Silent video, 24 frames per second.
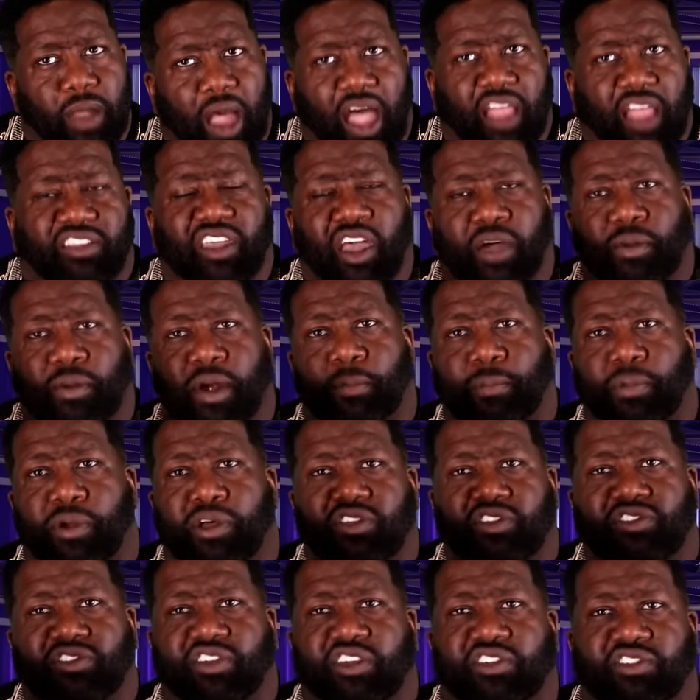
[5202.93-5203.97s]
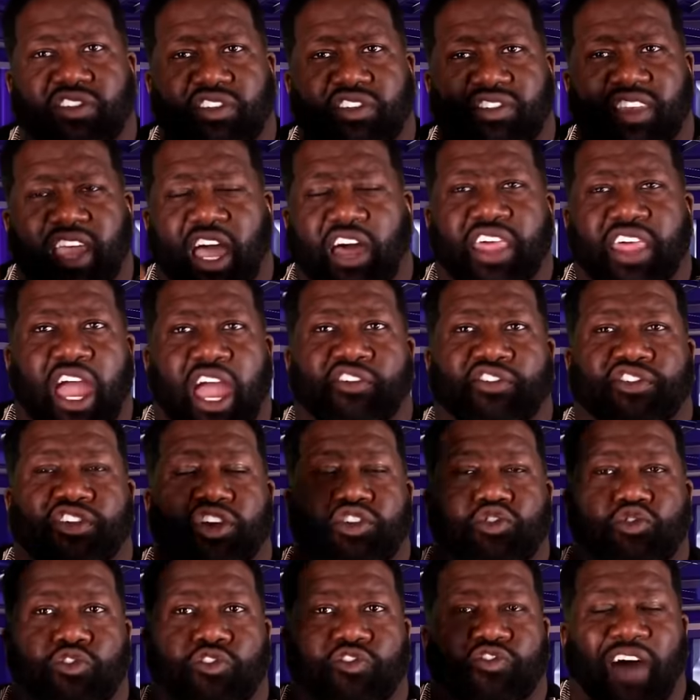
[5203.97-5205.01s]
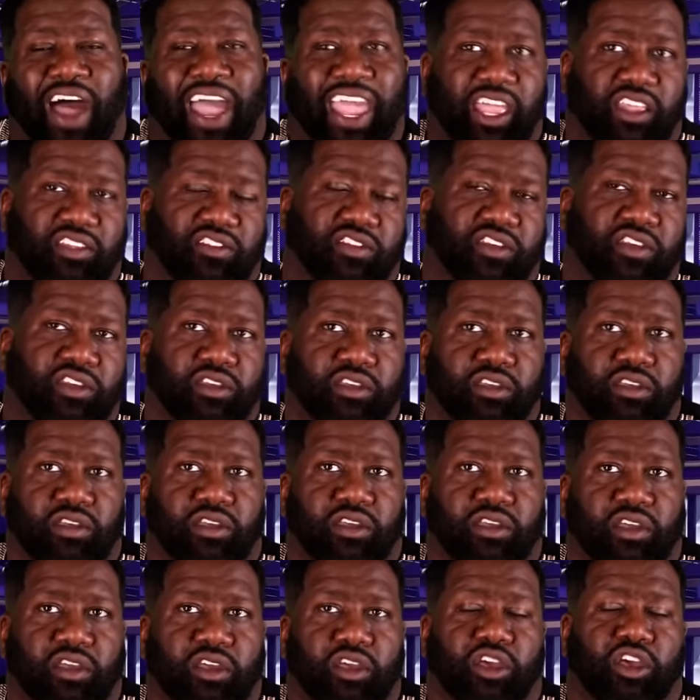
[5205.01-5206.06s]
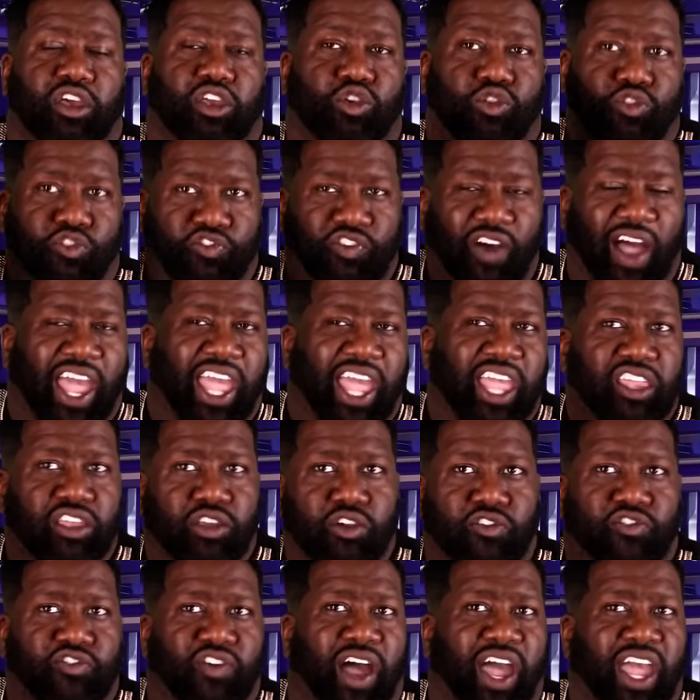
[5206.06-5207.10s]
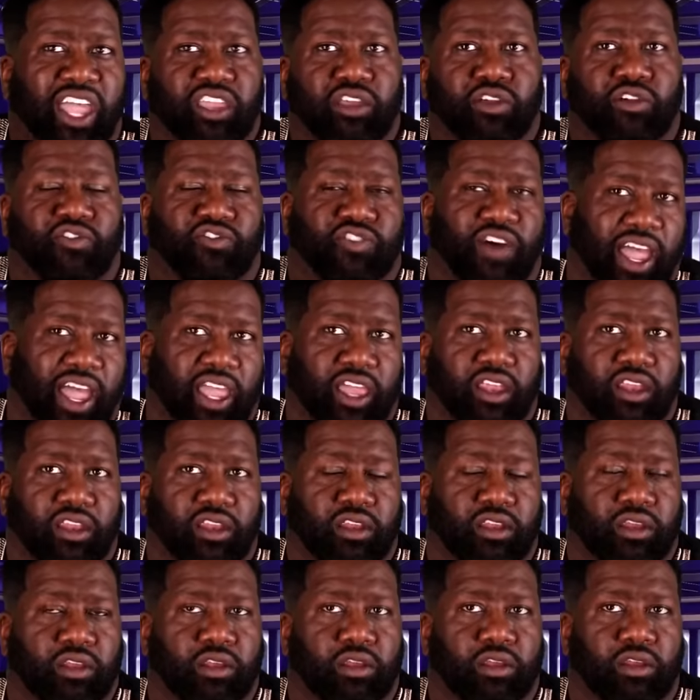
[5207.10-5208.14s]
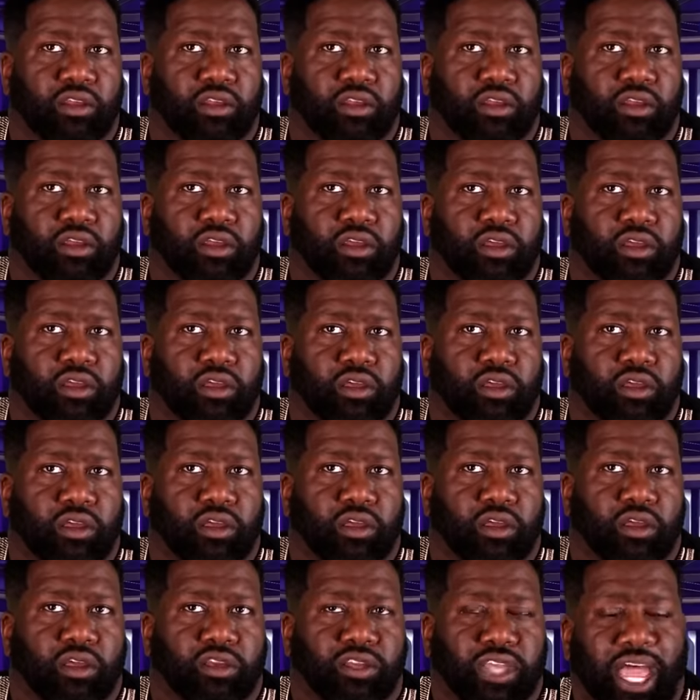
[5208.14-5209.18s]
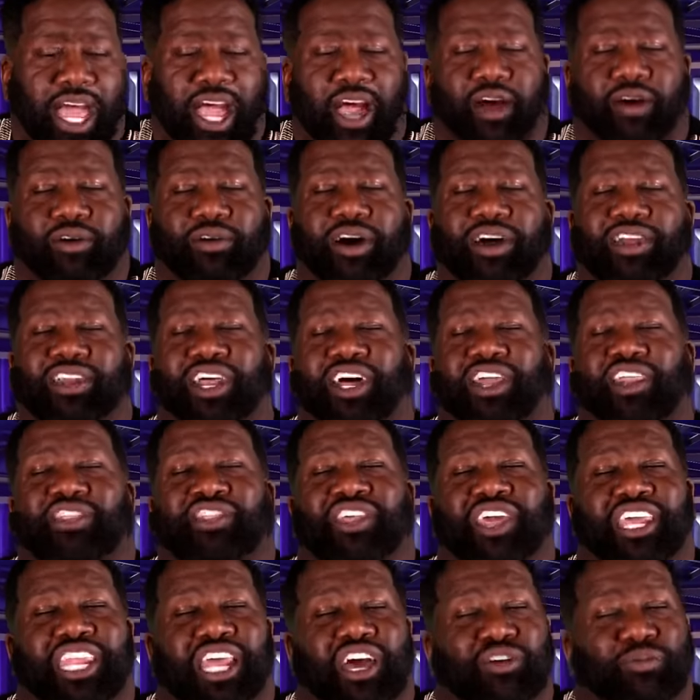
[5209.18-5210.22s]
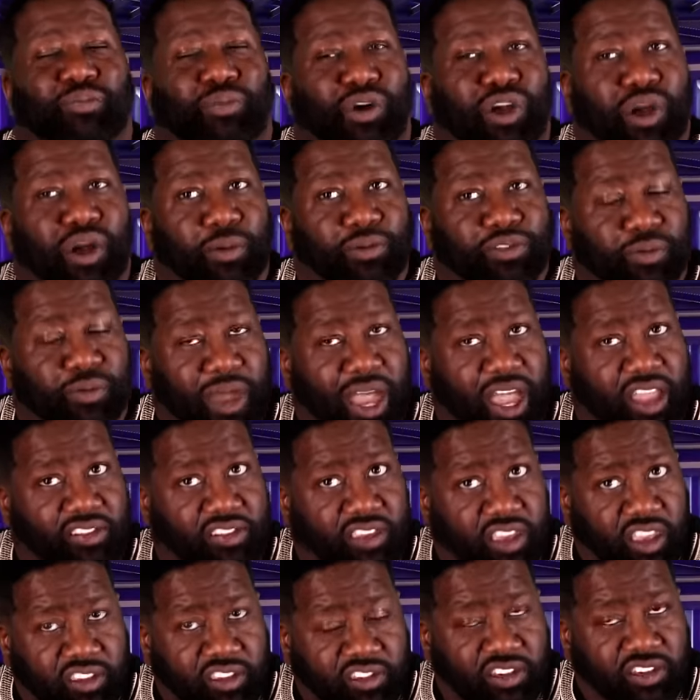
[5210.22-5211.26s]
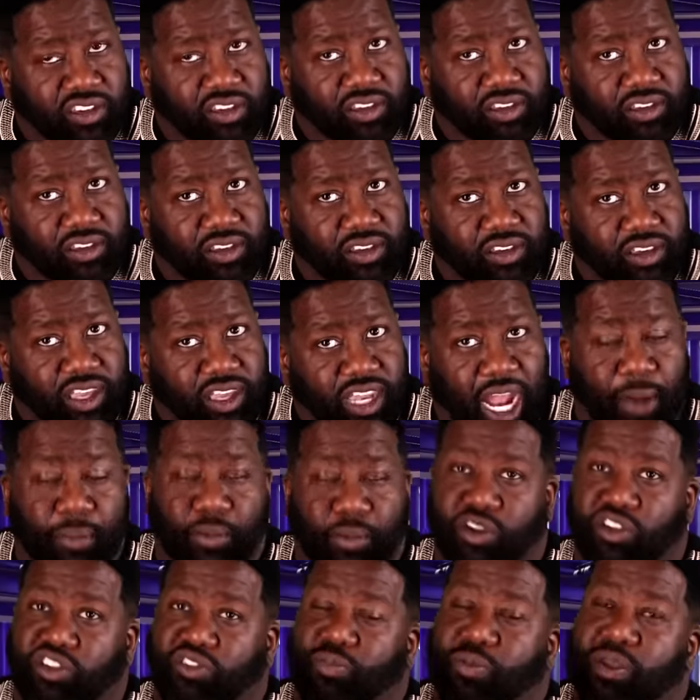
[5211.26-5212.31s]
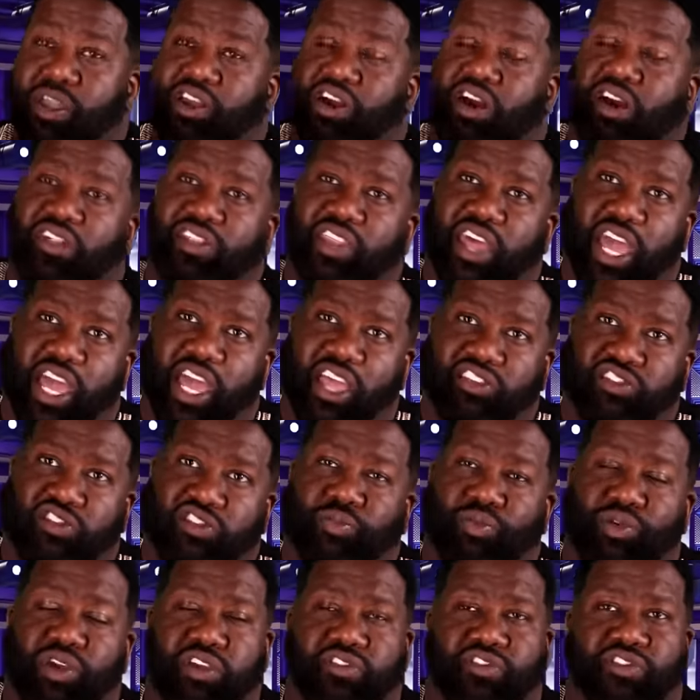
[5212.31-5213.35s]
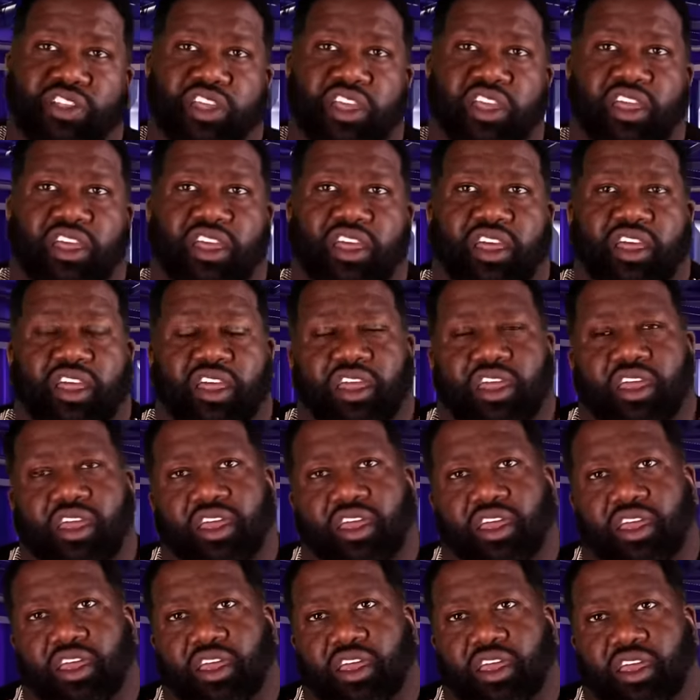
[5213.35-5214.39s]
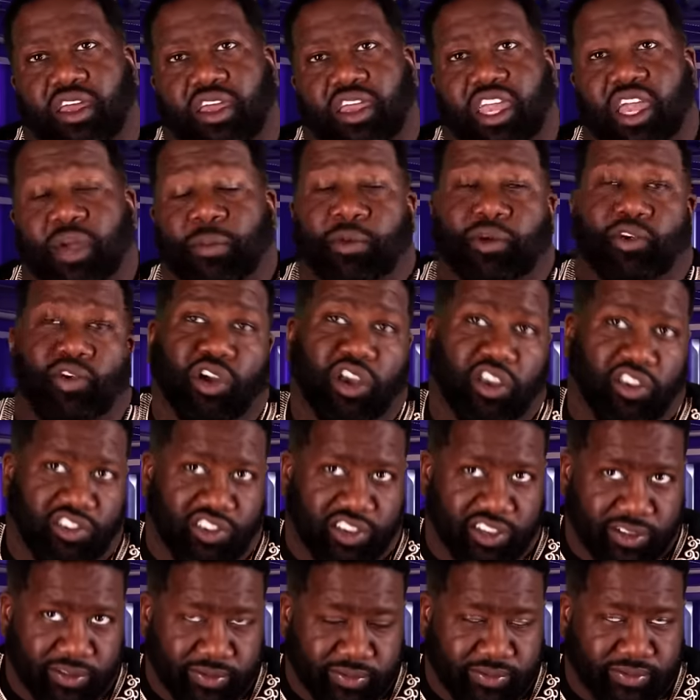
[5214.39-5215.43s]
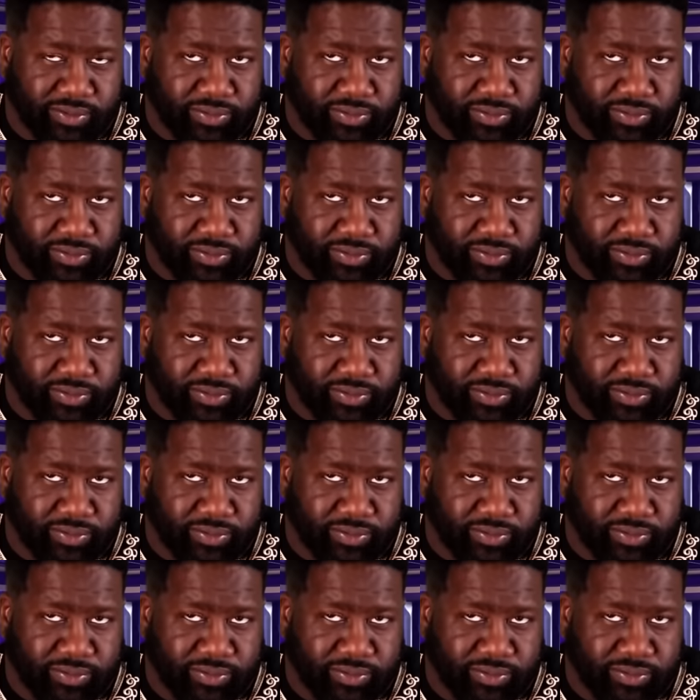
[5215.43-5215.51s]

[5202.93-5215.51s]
I tell my brothers and sisters in South Africa, you fight. You fight, you fight, you fight. Now, another thing that was brought up to my attention, and I want to speak on that just briefly immigration.